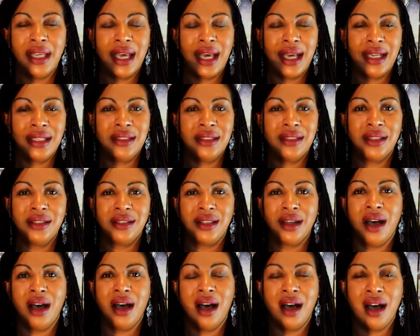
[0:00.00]
and
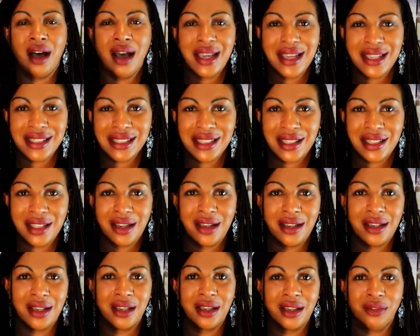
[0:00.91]
the highest
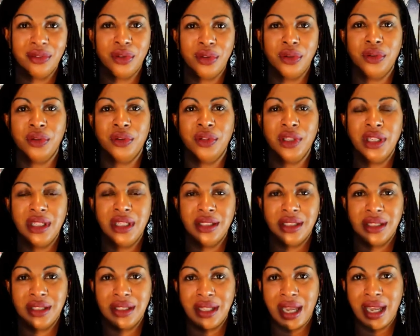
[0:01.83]
learning of all
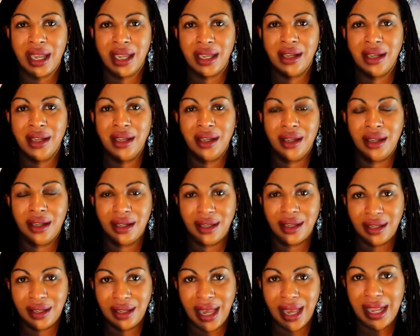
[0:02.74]
today,
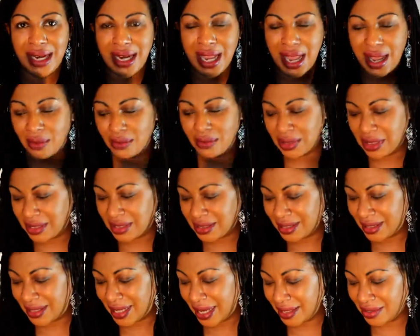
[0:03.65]
get out
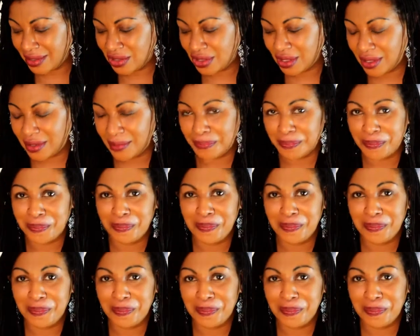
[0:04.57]
into nature.